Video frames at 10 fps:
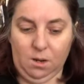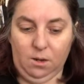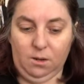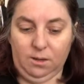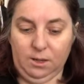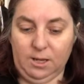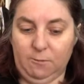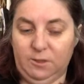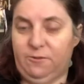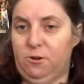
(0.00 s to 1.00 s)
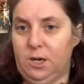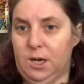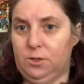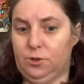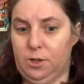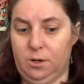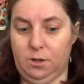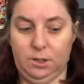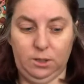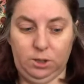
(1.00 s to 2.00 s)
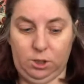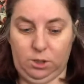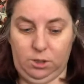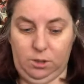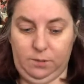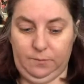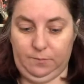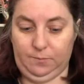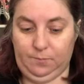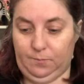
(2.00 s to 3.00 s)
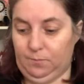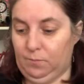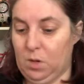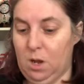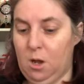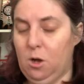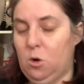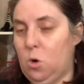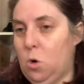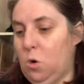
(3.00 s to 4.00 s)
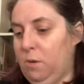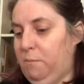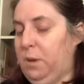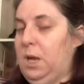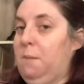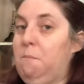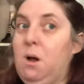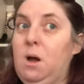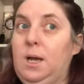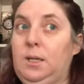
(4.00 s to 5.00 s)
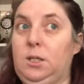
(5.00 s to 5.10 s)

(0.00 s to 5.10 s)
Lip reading: I think that was for a country cottage. Could be my